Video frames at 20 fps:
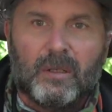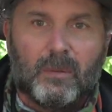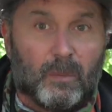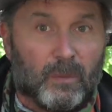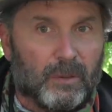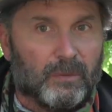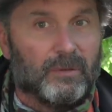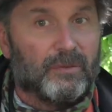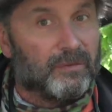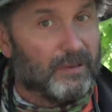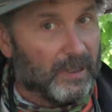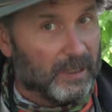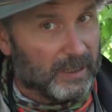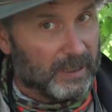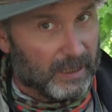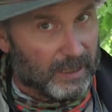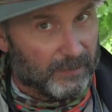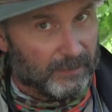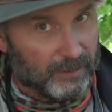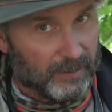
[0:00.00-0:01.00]
when we finally
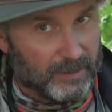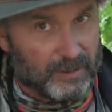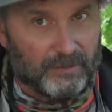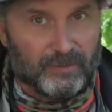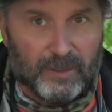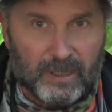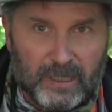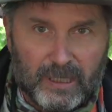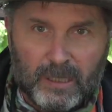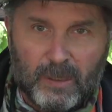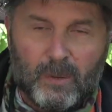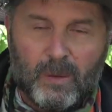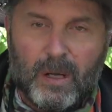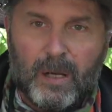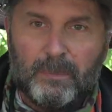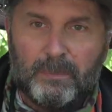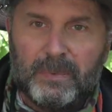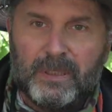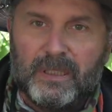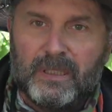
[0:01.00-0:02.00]
get our fishing video
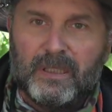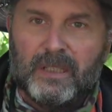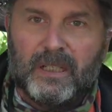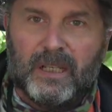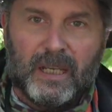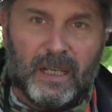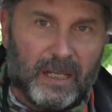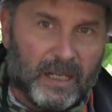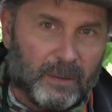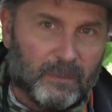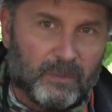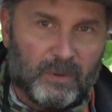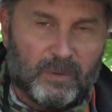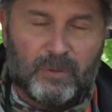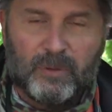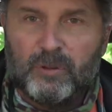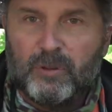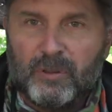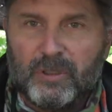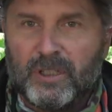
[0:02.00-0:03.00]
up and when
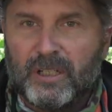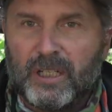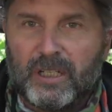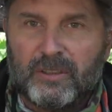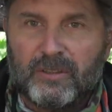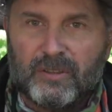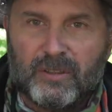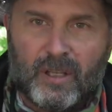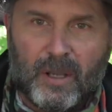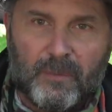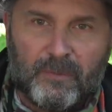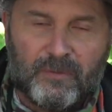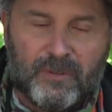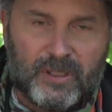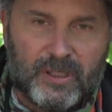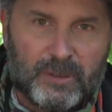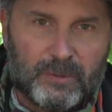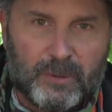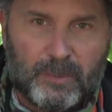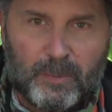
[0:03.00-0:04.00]
we do the next
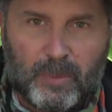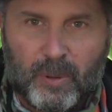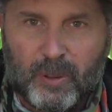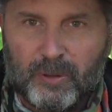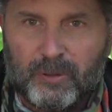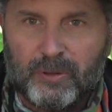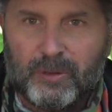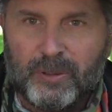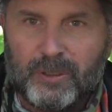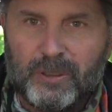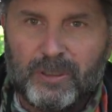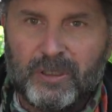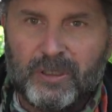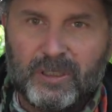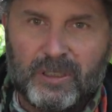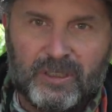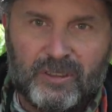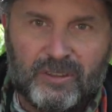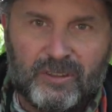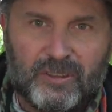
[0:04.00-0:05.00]
fishing report, so you can
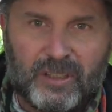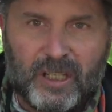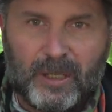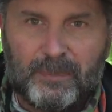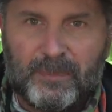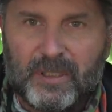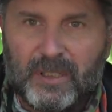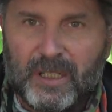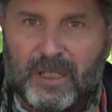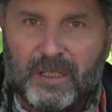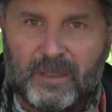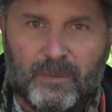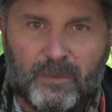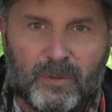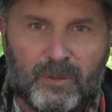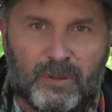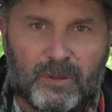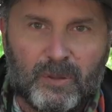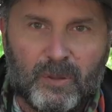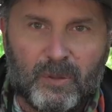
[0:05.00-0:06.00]
at least stay up to date on
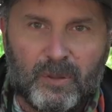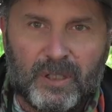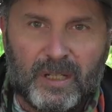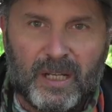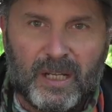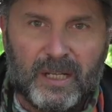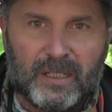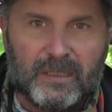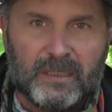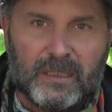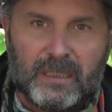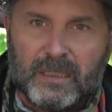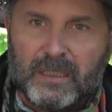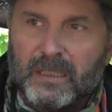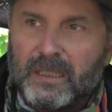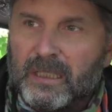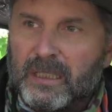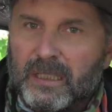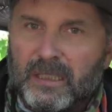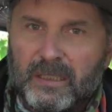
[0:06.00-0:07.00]
what's going on.
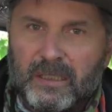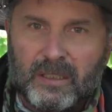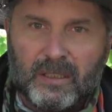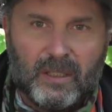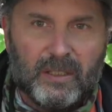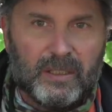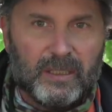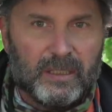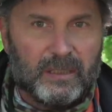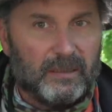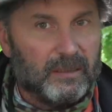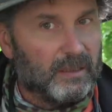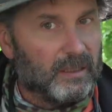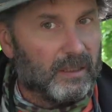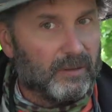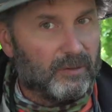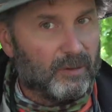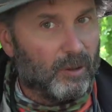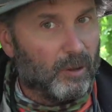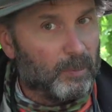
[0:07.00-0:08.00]
Until then,
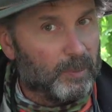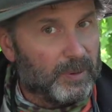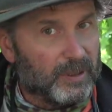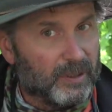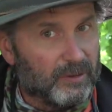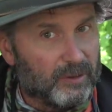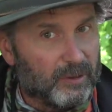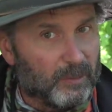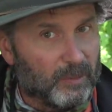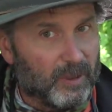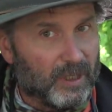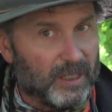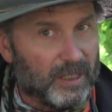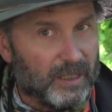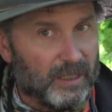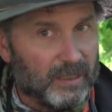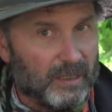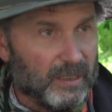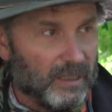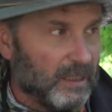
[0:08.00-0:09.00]
let's hope we get some
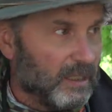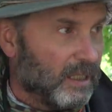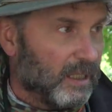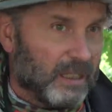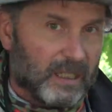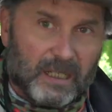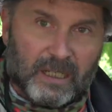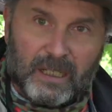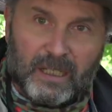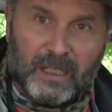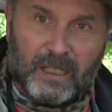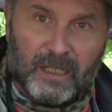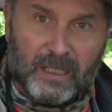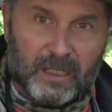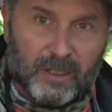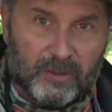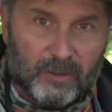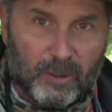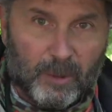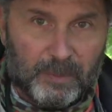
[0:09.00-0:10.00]
rain, and
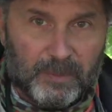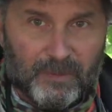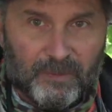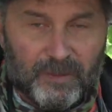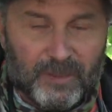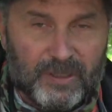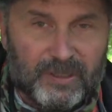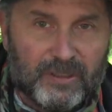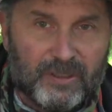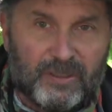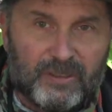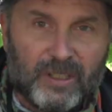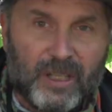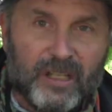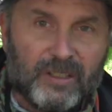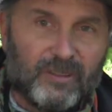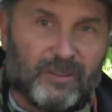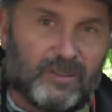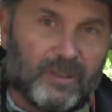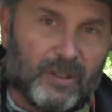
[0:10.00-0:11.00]
let's hope the fish
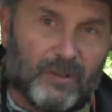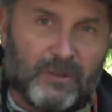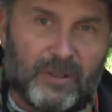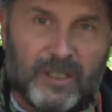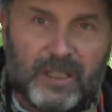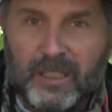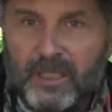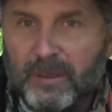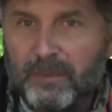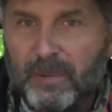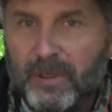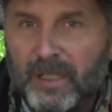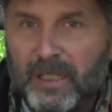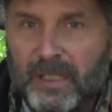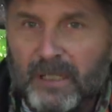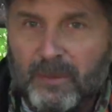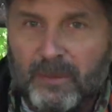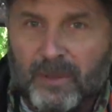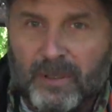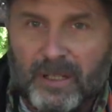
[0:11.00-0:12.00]
decide to start running and
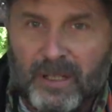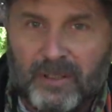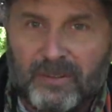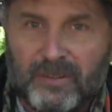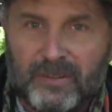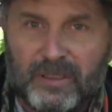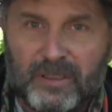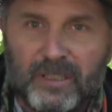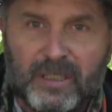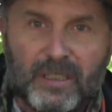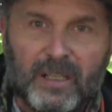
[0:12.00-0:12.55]
playing with us.